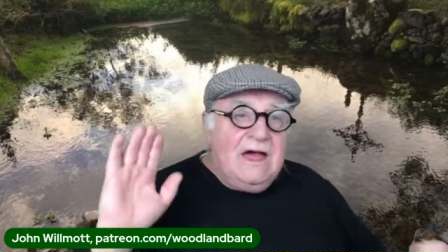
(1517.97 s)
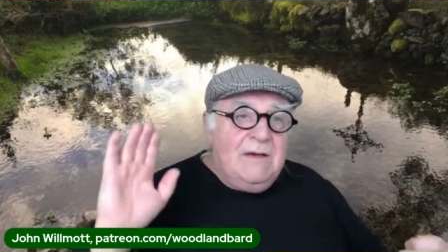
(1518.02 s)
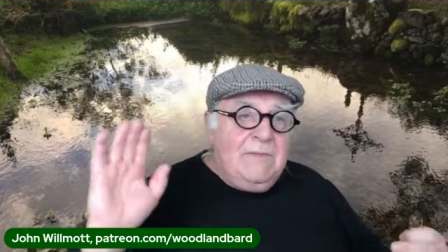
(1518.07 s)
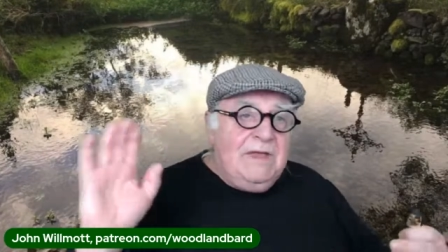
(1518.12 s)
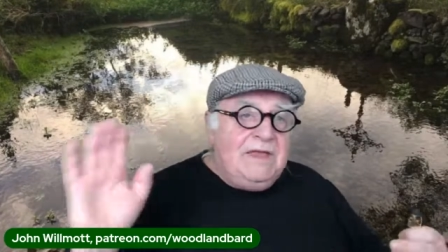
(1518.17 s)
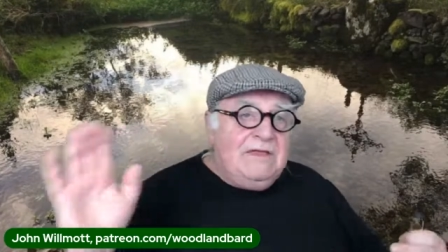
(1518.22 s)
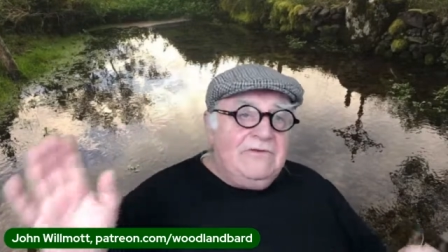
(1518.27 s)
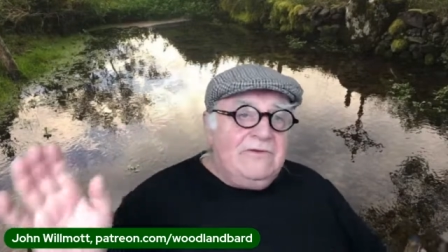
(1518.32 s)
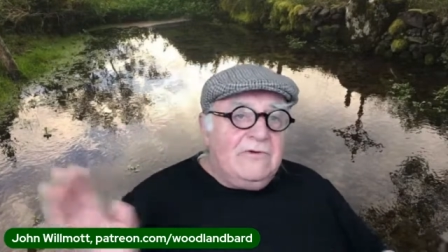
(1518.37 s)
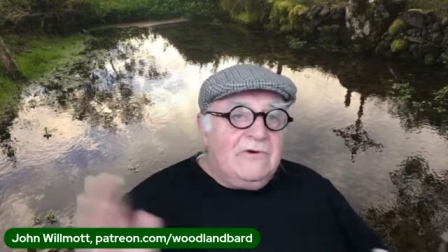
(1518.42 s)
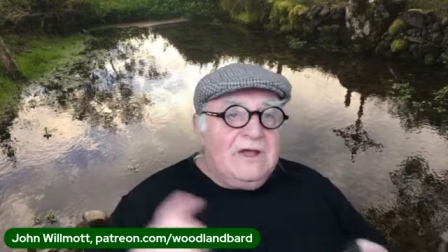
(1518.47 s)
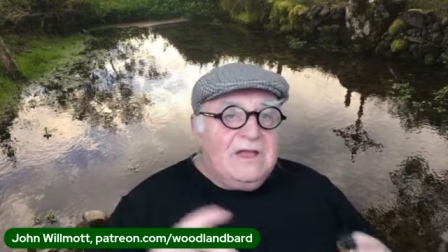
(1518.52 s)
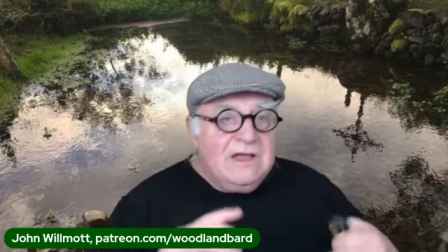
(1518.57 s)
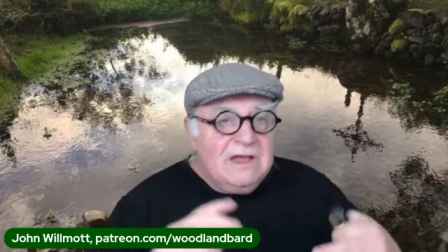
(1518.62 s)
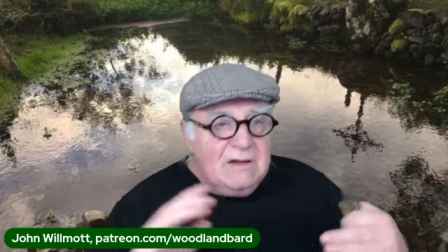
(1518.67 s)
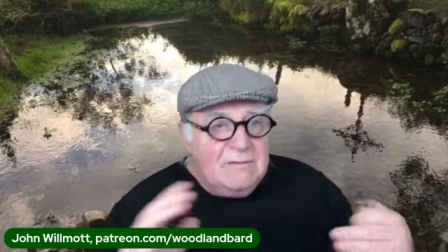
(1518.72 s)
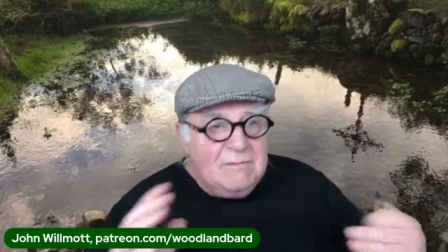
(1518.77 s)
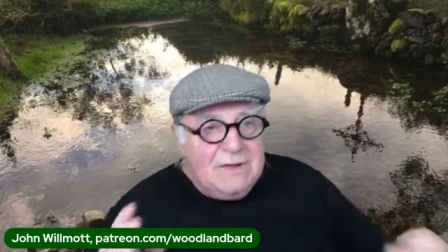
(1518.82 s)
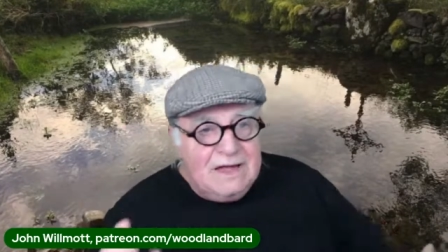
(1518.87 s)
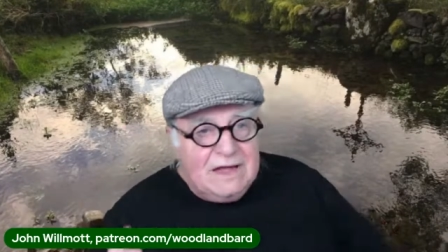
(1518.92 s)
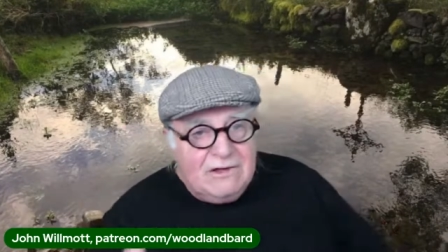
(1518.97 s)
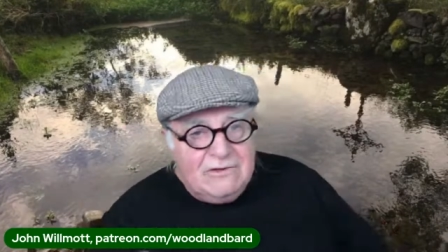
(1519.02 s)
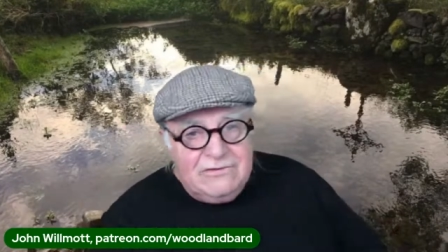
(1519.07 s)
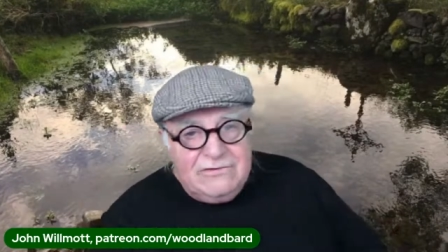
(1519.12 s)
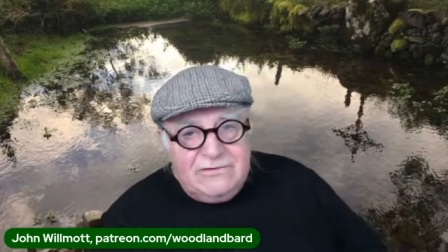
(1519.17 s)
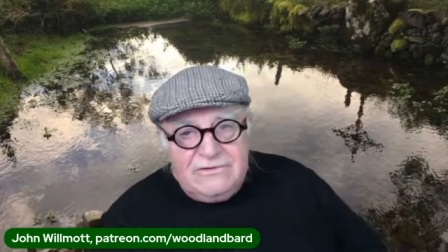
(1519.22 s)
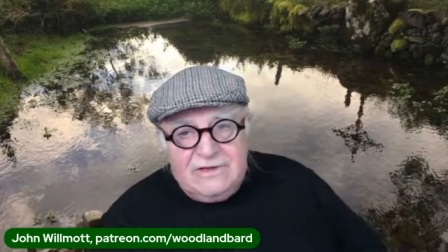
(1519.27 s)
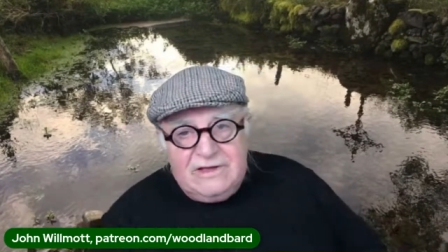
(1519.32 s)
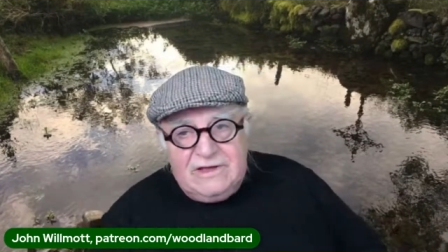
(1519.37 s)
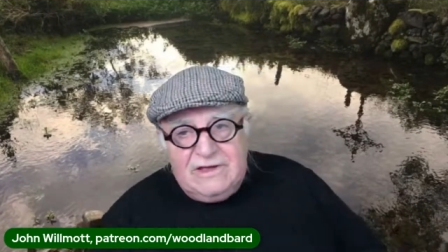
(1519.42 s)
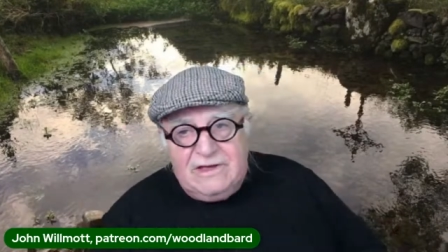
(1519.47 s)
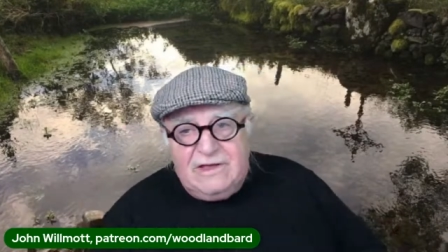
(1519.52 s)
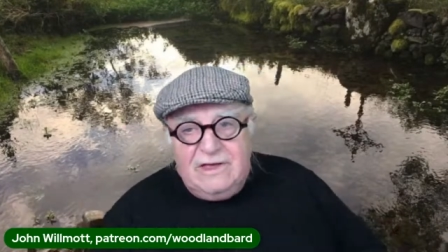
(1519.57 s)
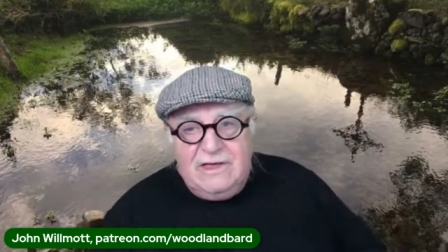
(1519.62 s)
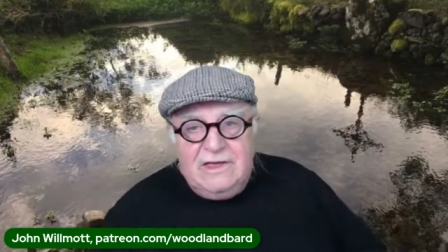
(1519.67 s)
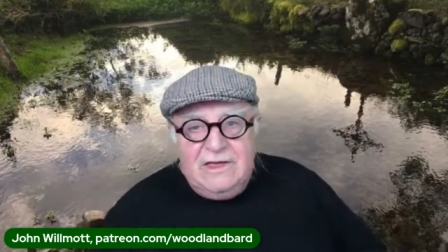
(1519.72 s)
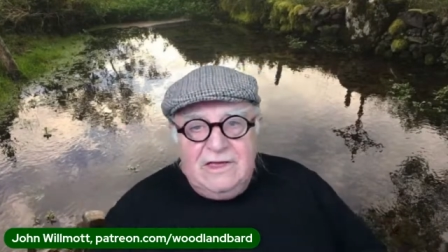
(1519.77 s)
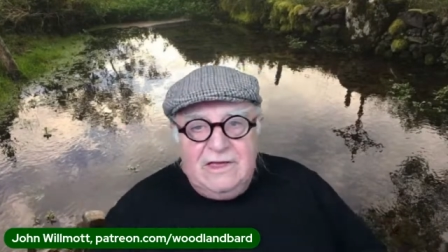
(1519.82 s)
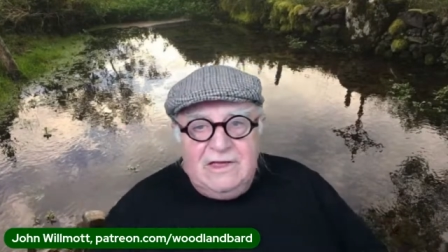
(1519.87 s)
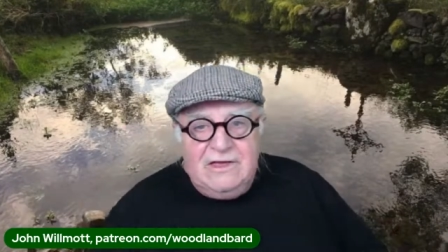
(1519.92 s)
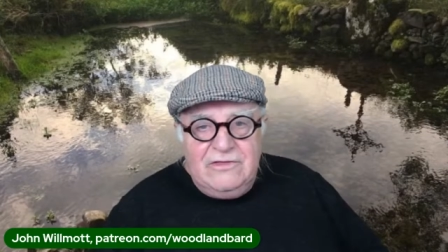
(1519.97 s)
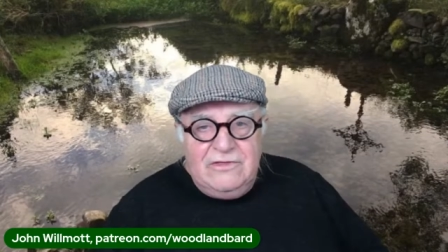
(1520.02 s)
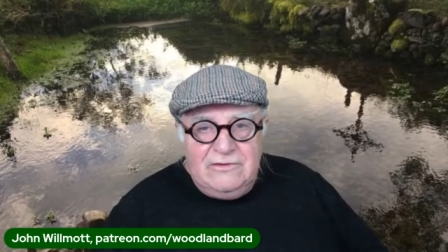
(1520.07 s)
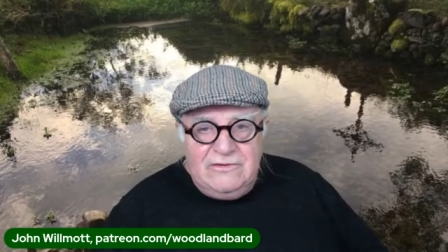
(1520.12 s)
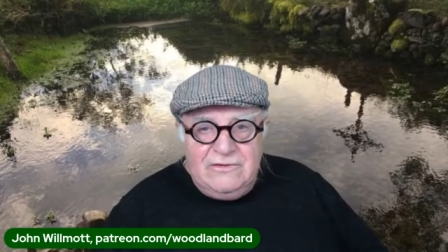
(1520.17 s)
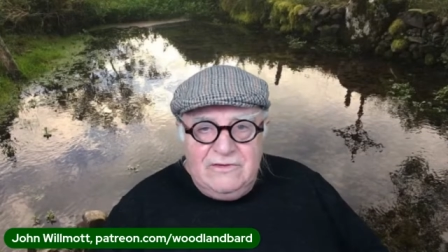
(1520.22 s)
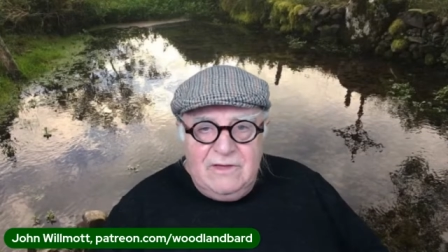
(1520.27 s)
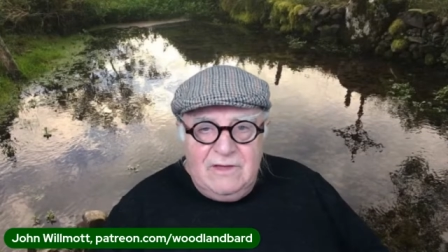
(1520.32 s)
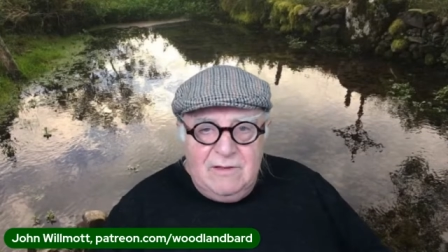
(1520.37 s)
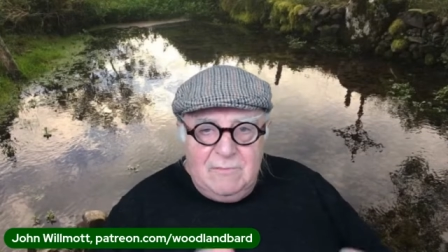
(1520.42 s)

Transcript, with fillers: I've been talking about uh, the,